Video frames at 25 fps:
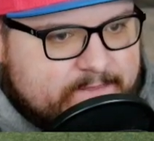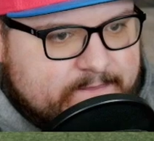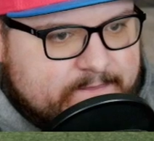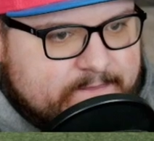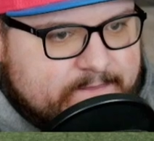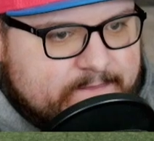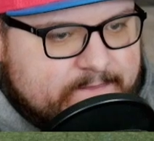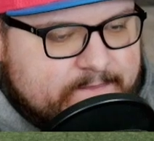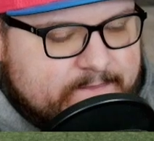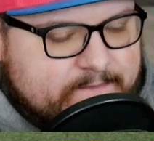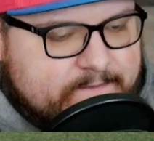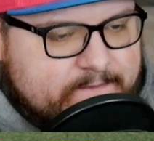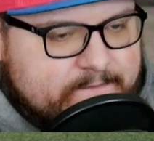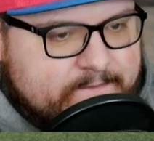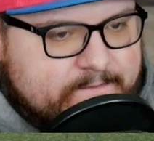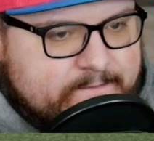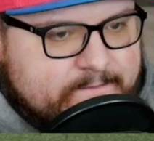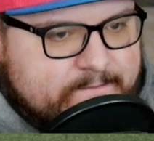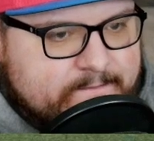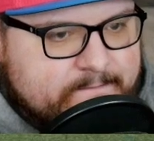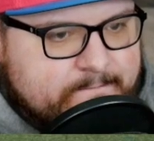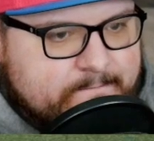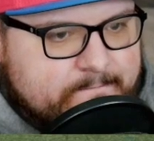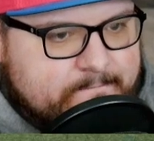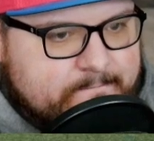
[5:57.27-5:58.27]

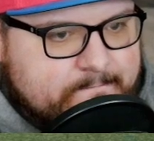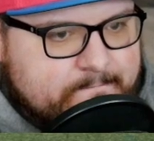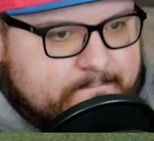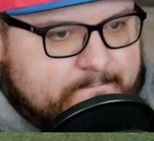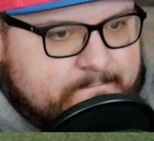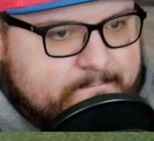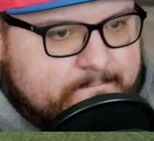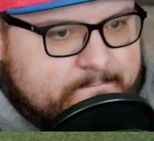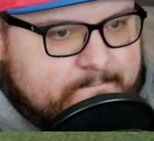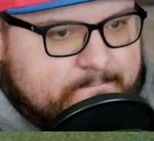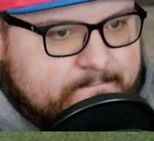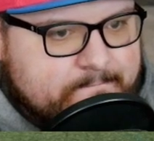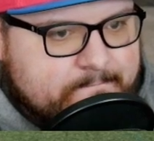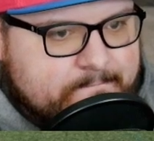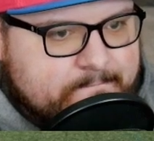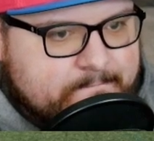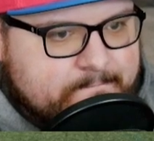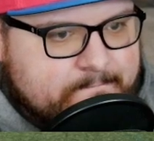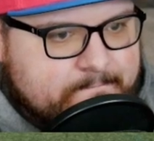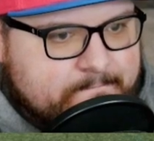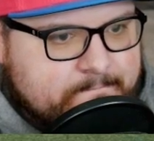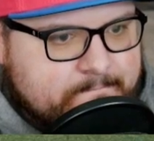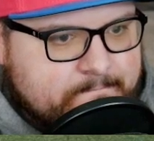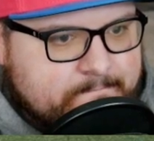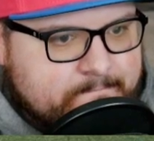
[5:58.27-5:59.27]

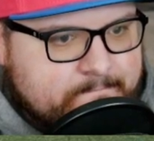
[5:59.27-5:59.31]
[no speech]